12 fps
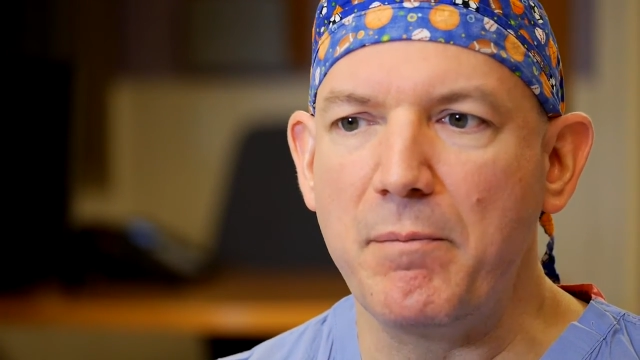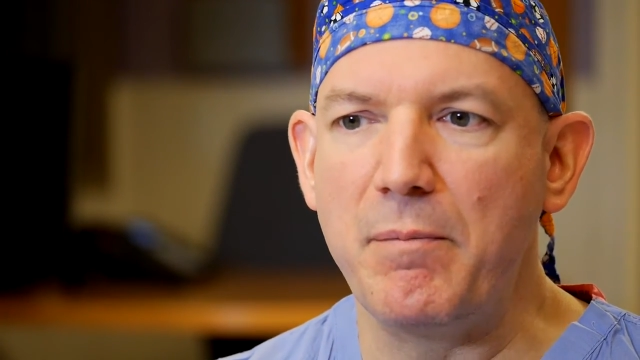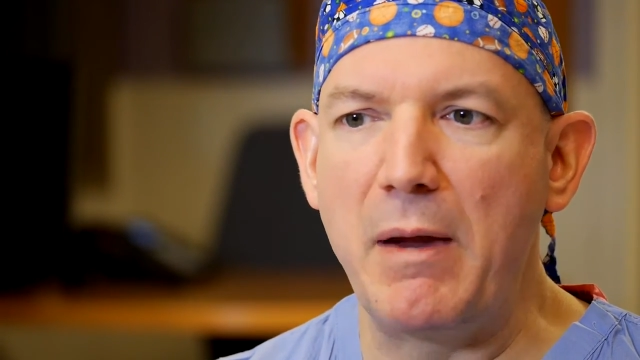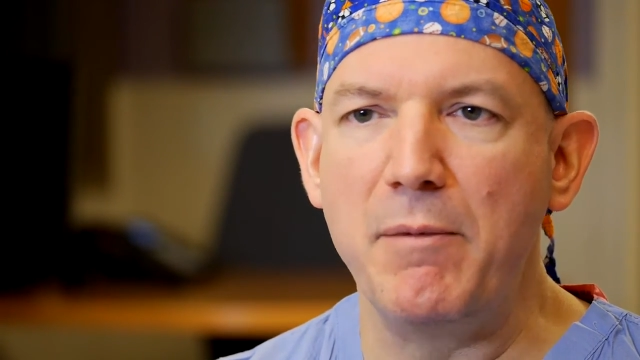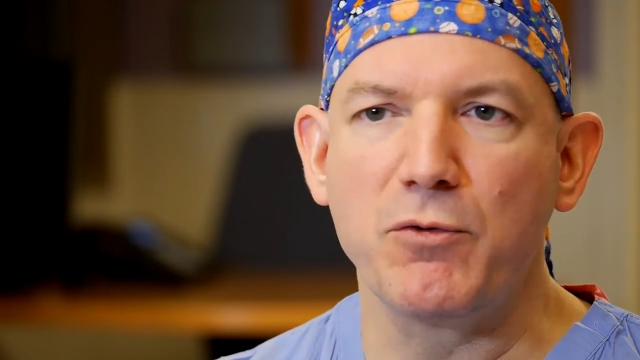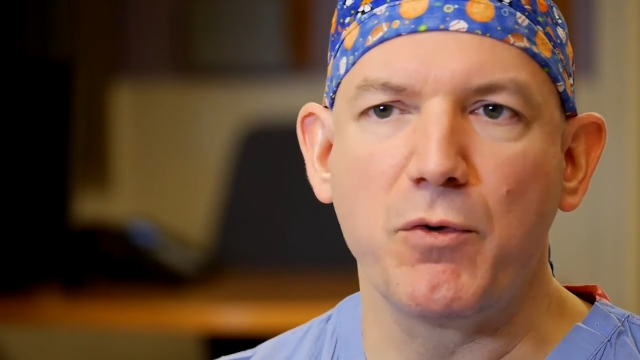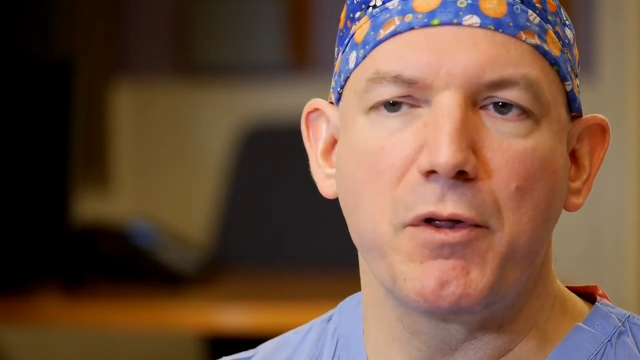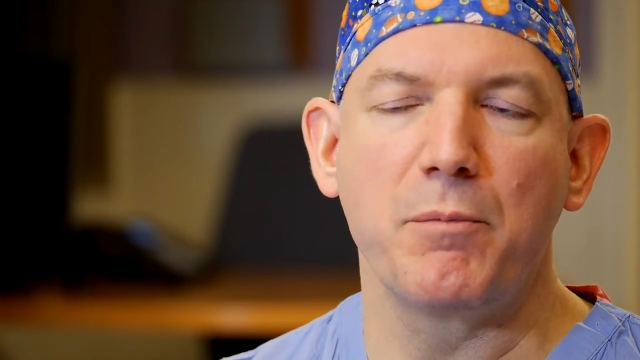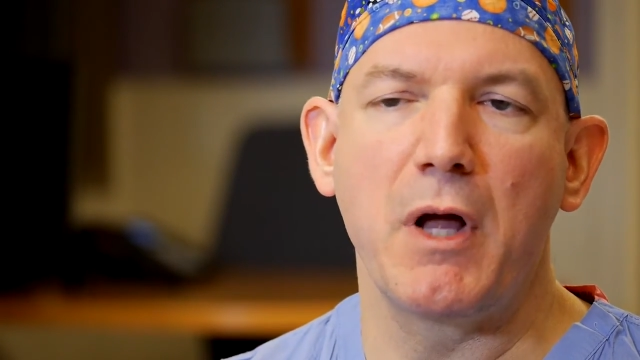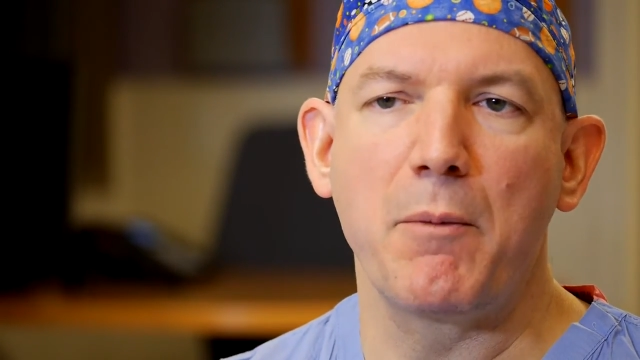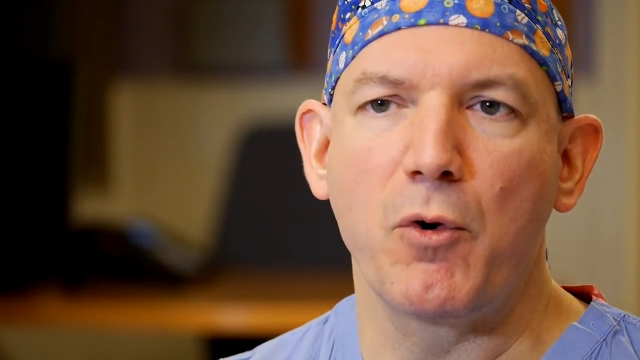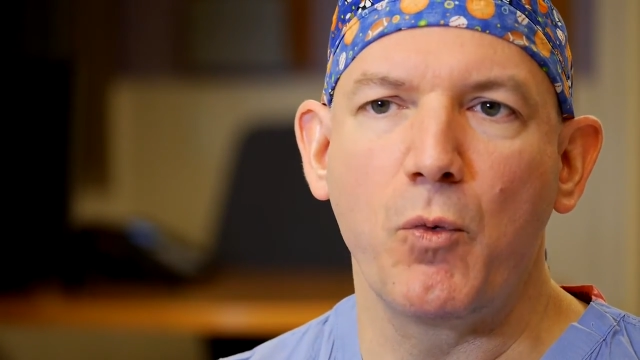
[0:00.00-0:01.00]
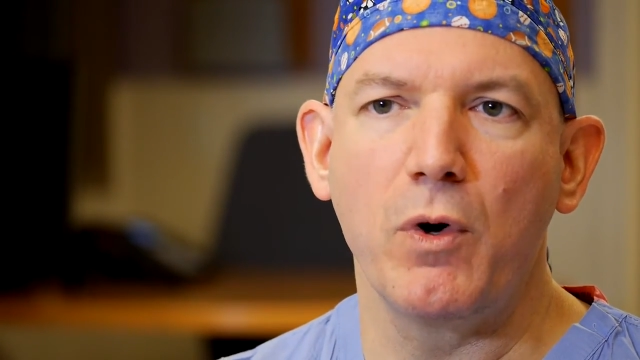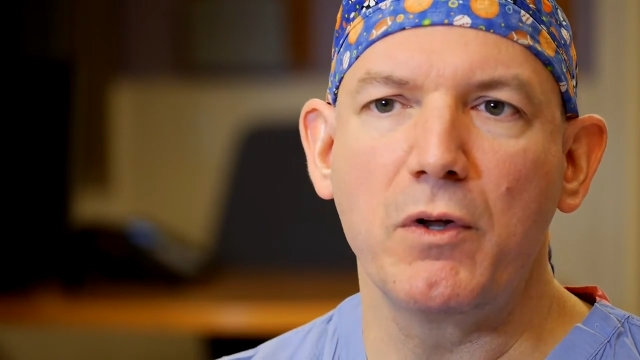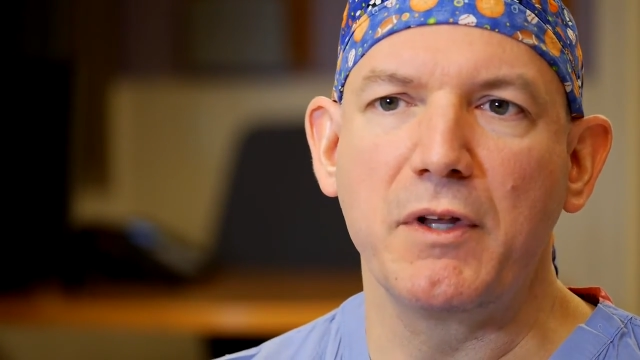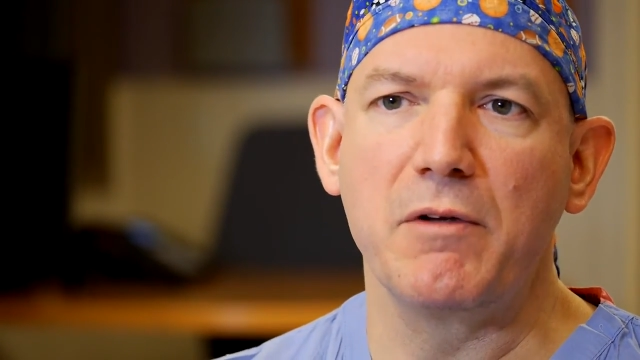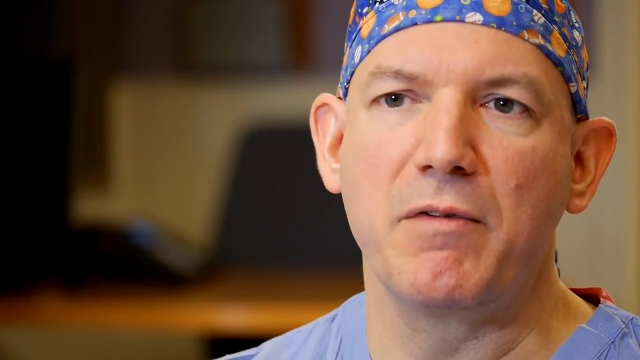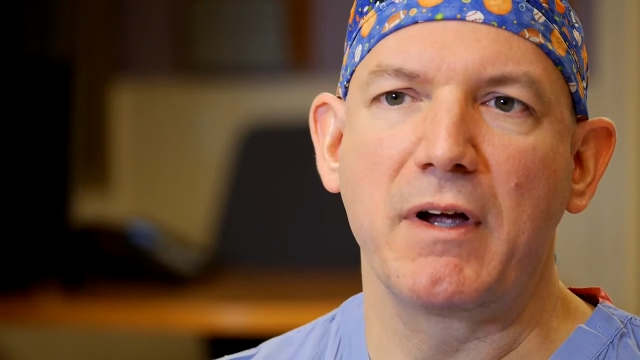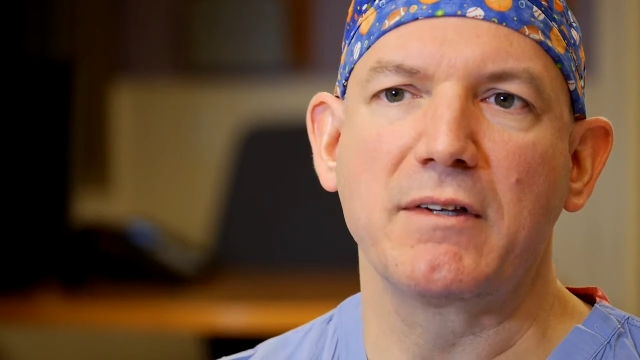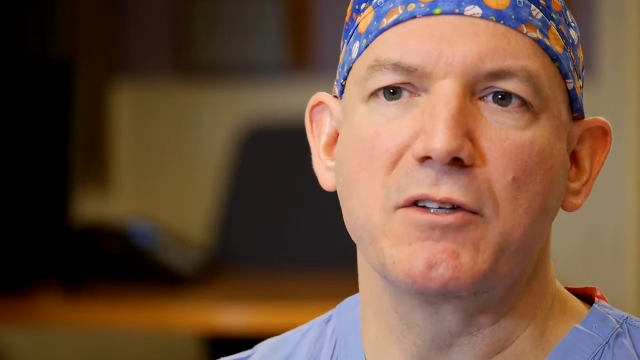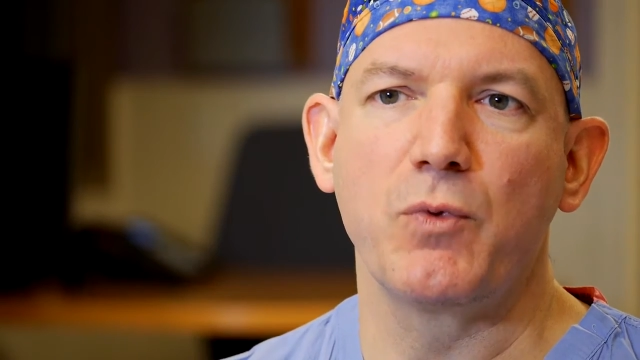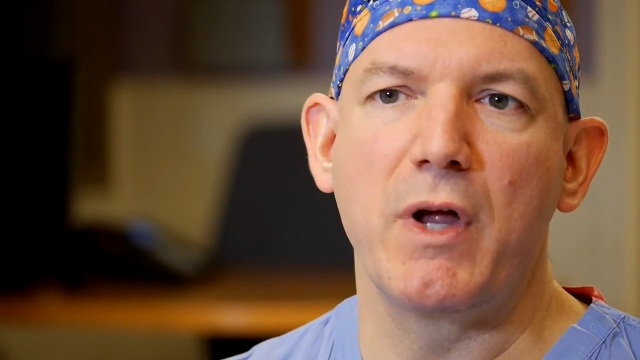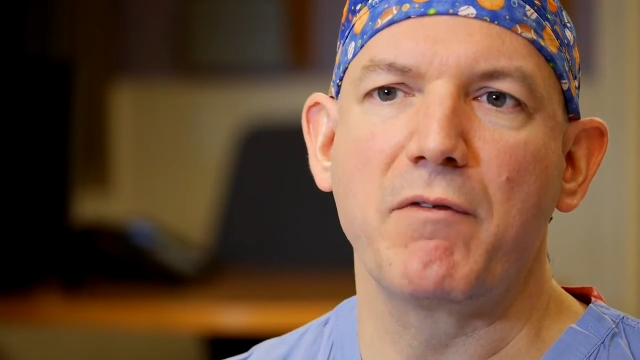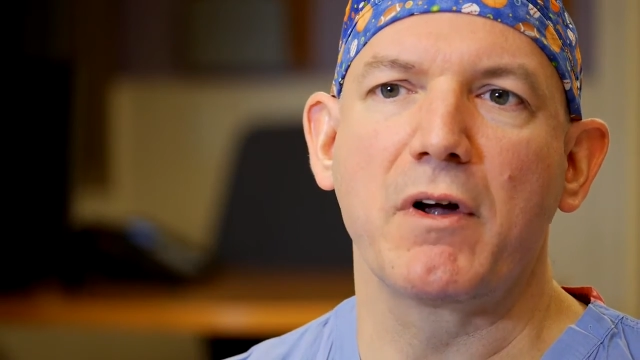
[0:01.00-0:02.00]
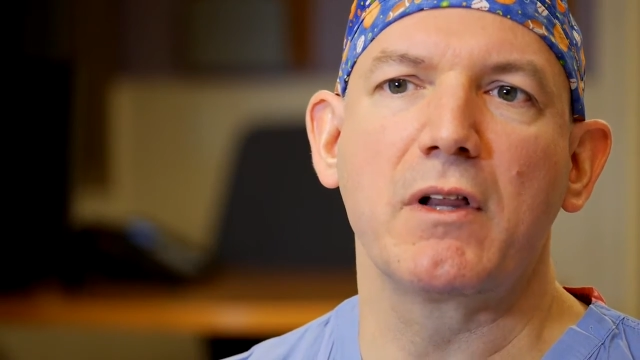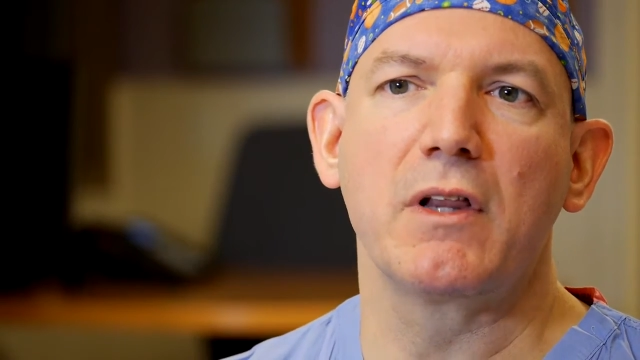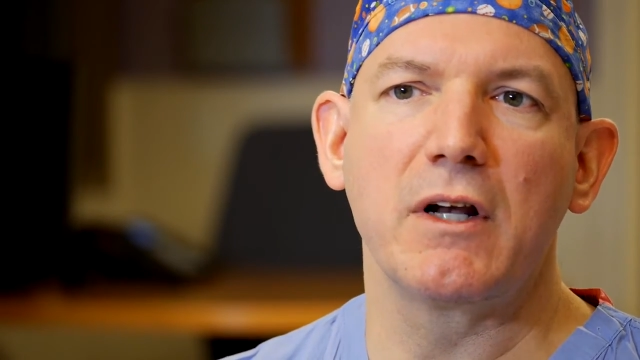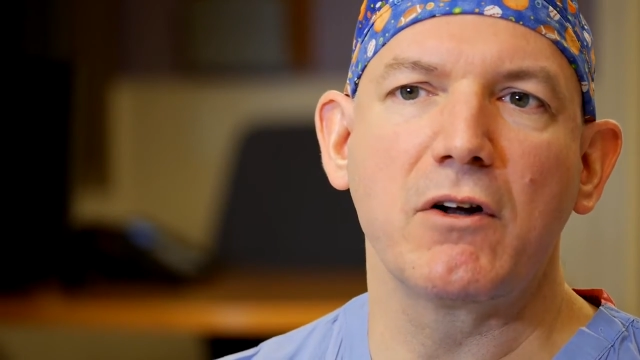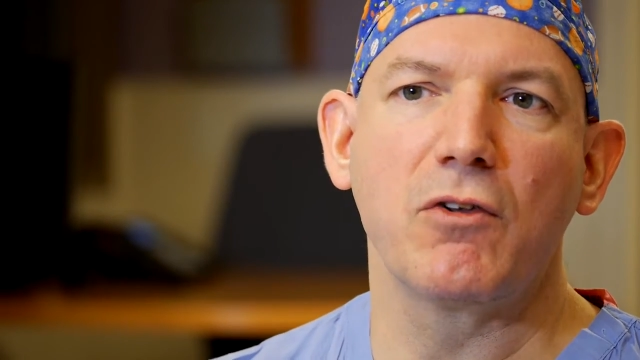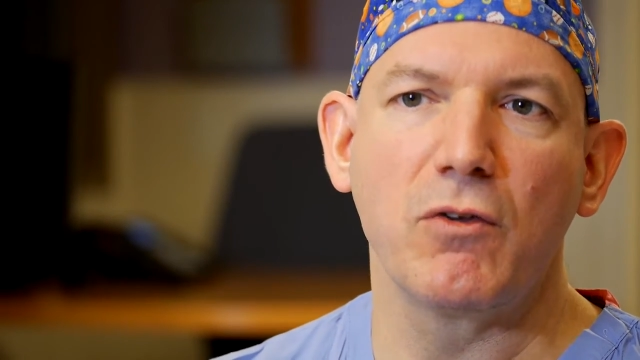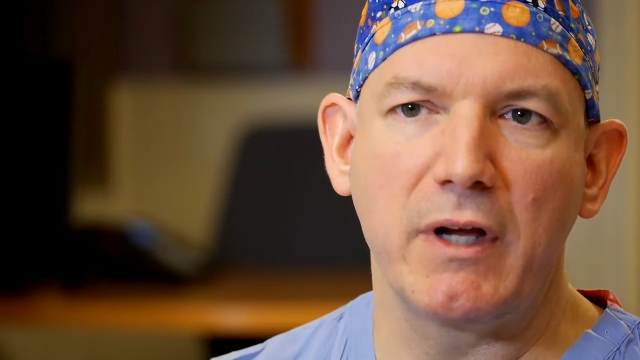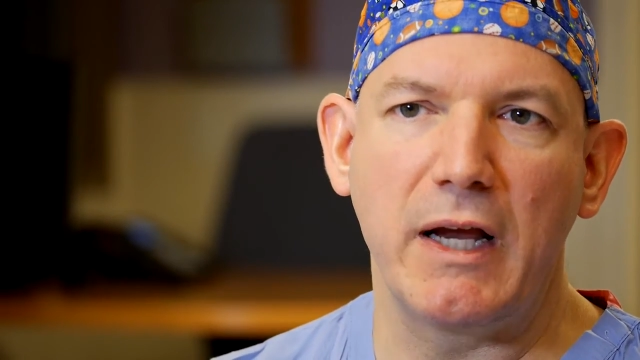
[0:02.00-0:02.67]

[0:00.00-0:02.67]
babies with abdominal wall defects is we have a clinical